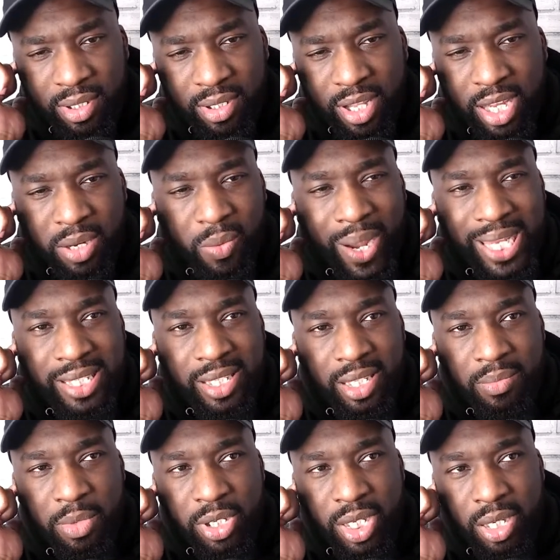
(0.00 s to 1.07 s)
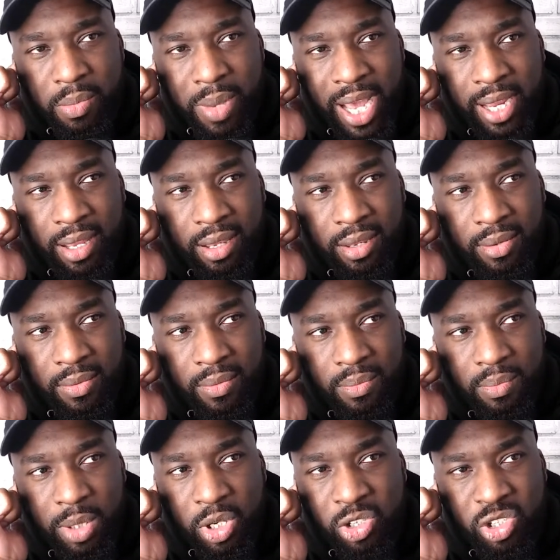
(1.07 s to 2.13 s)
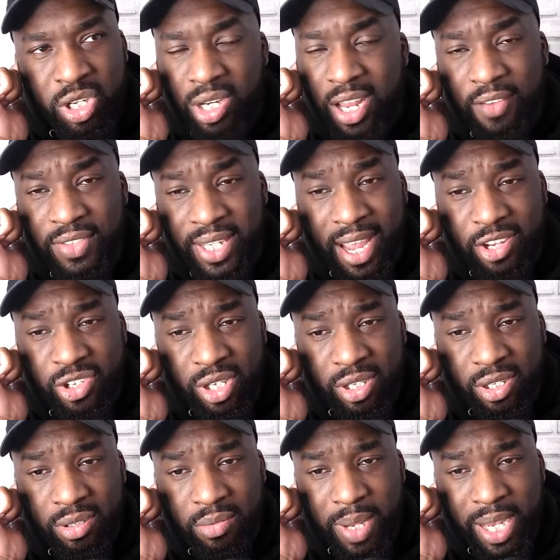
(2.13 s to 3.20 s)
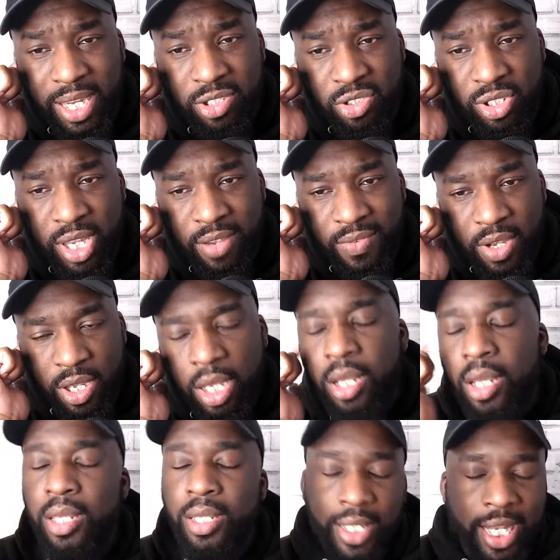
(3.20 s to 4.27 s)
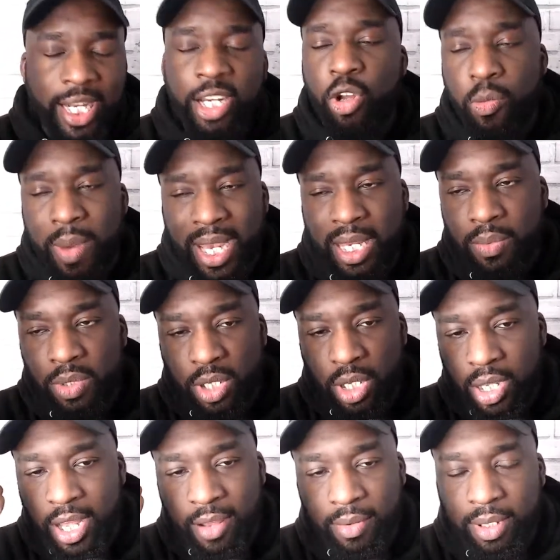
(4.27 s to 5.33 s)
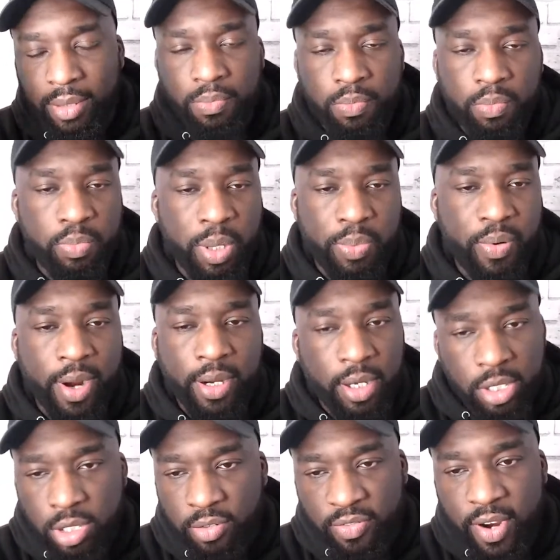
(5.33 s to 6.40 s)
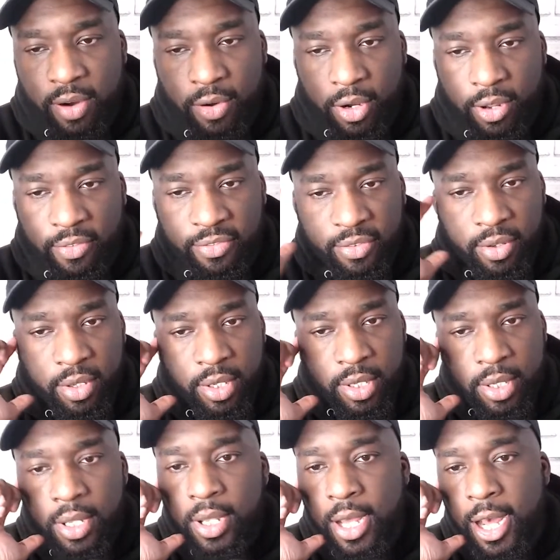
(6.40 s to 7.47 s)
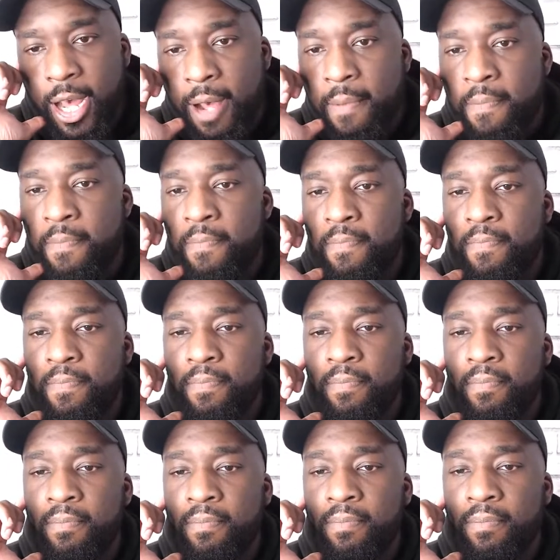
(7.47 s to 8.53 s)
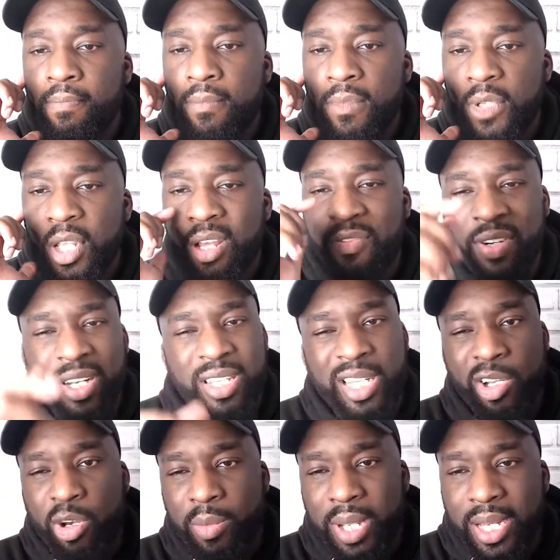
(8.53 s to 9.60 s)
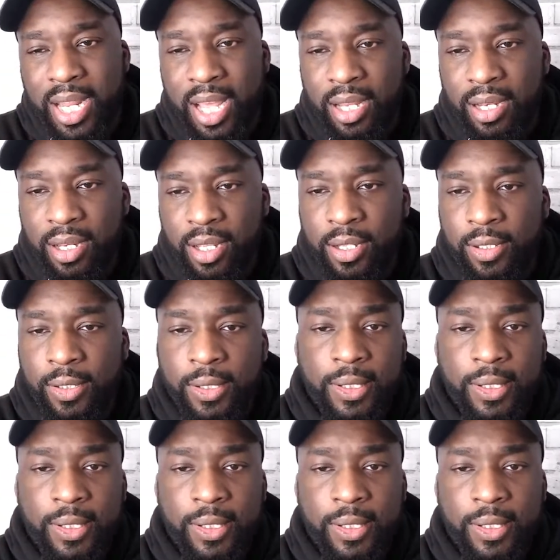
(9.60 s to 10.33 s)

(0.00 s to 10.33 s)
Like they wasted the money in the bank because she didn't have to cash it in. Becky just gave it her. They didn't know Becky was going to be pregnant, so fair enough. So I think there's a little bit of that in there.